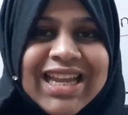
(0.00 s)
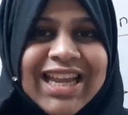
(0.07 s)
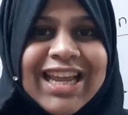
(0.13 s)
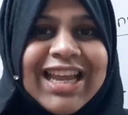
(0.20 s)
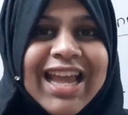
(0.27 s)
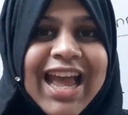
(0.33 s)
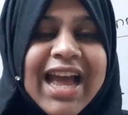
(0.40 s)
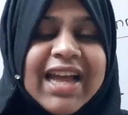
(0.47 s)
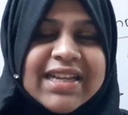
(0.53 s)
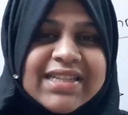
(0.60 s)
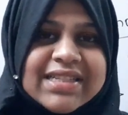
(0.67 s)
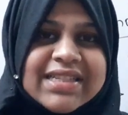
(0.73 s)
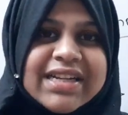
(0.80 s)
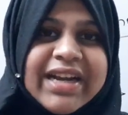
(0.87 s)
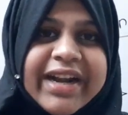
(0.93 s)
He
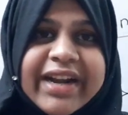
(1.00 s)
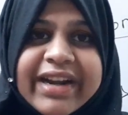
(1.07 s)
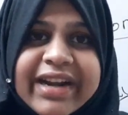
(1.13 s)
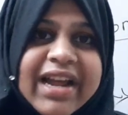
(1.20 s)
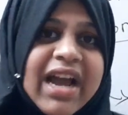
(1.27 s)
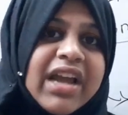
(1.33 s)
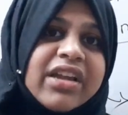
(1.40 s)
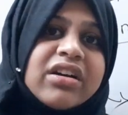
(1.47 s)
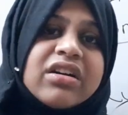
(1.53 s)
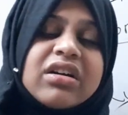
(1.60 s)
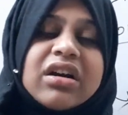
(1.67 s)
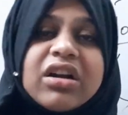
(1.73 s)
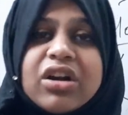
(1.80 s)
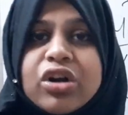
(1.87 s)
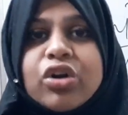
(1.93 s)
has the entire
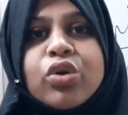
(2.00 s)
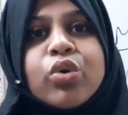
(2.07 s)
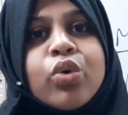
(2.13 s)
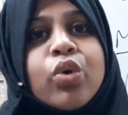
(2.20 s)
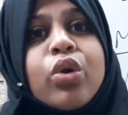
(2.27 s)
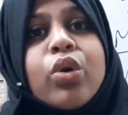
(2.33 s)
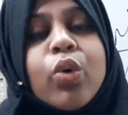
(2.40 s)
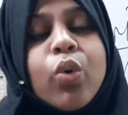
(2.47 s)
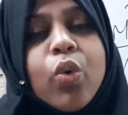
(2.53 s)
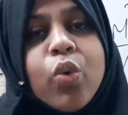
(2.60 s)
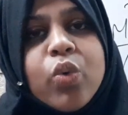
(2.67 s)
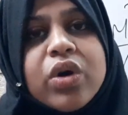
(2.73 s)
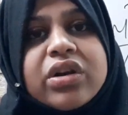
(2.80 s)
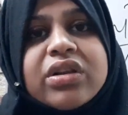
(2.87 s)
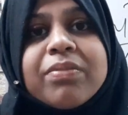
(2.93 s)
control
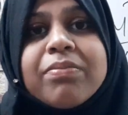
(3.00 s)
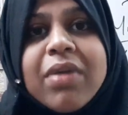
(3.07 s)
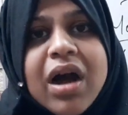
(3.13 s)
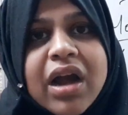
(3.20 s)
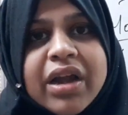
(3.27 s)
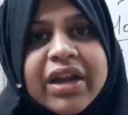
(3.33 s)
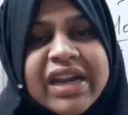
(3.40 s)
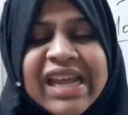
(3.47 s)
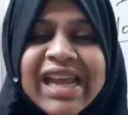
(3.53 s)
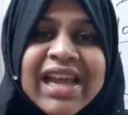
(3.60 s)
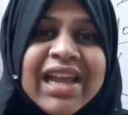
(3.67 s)
over the market.